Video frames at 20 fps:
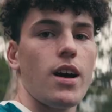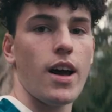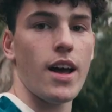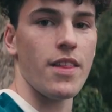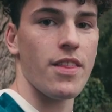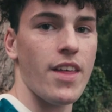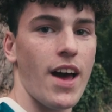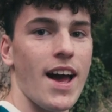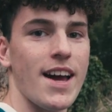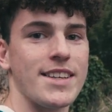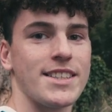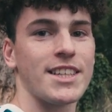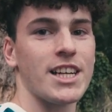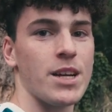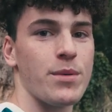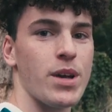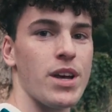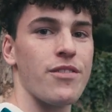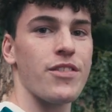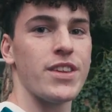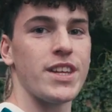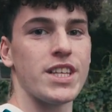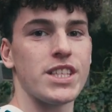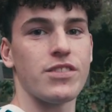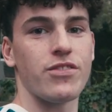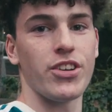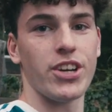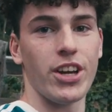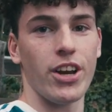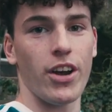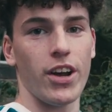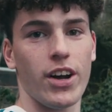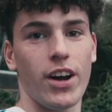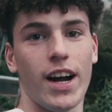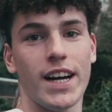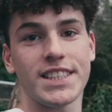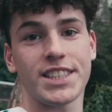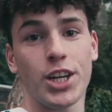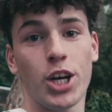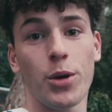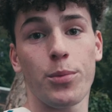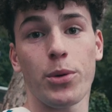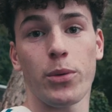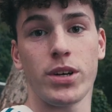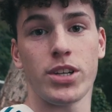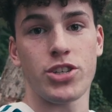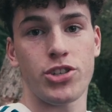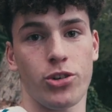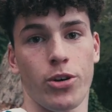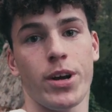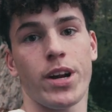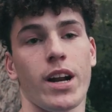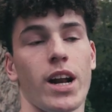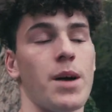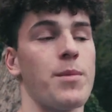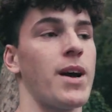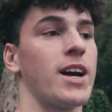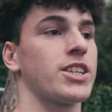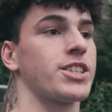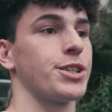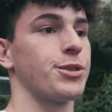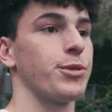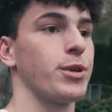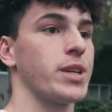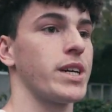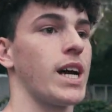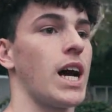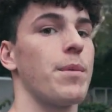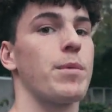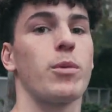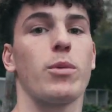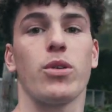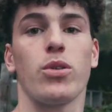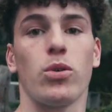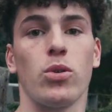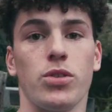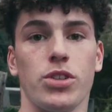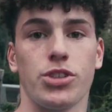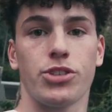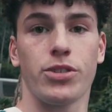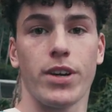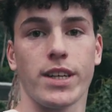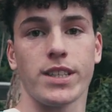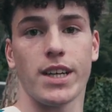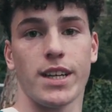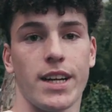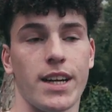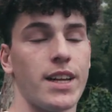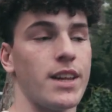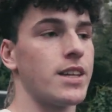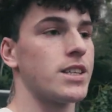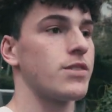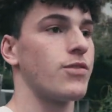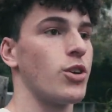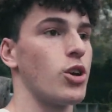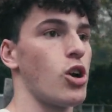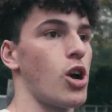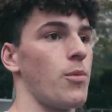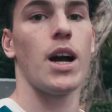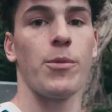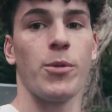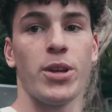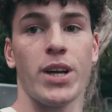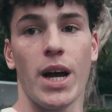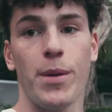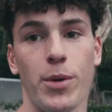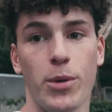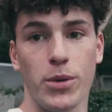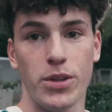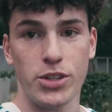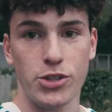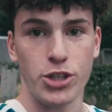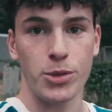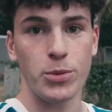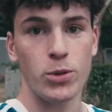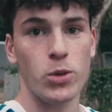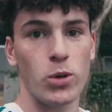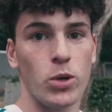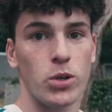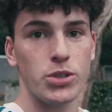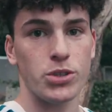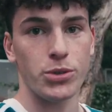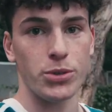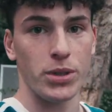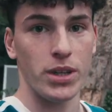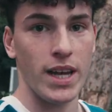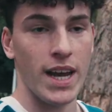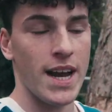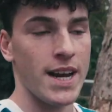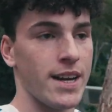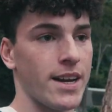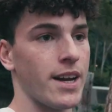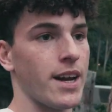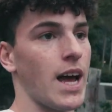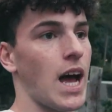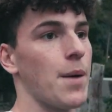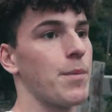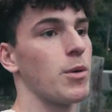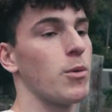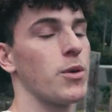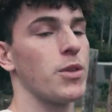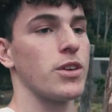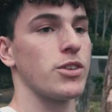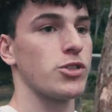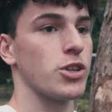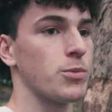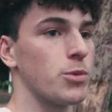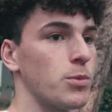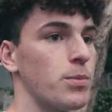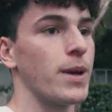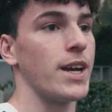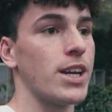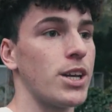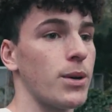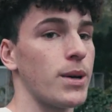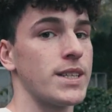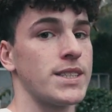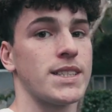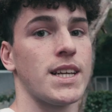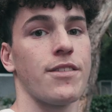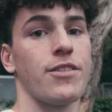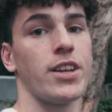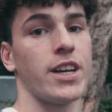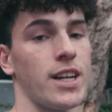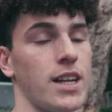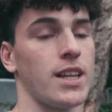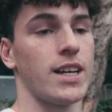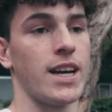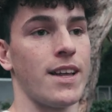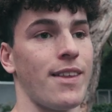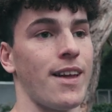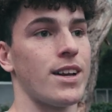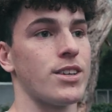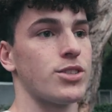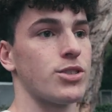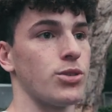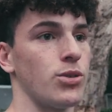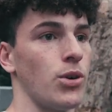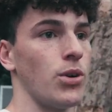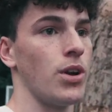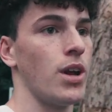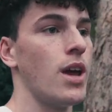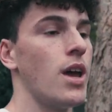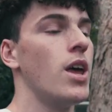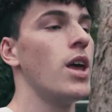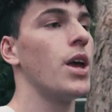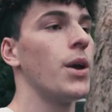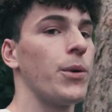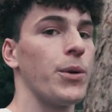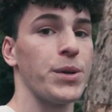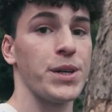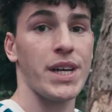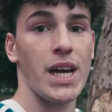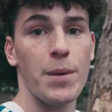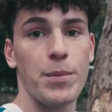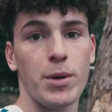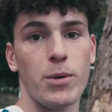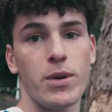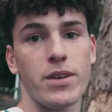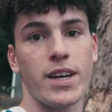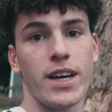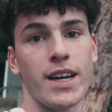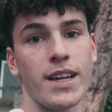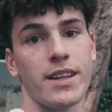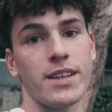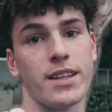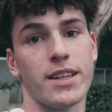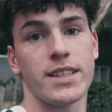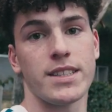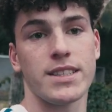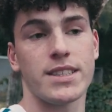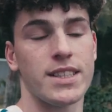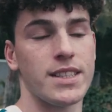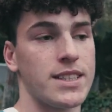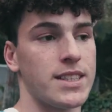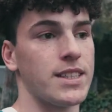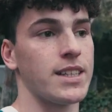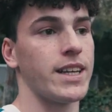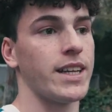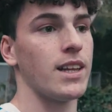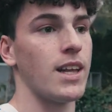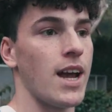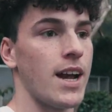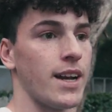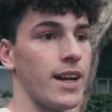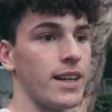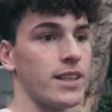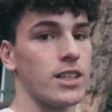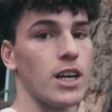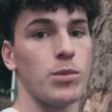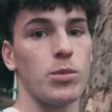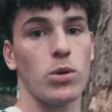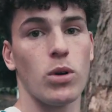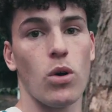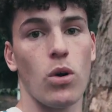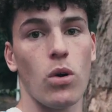And that is going to be it for this video, guys. I hope you enjoyed it. I'm actually really happy with all the tricks I did in this video. I'm really happy with the triple corkscrew landed, happy with the triple B twist, definitely going to land that soon. Really happy with getting the consistently landing double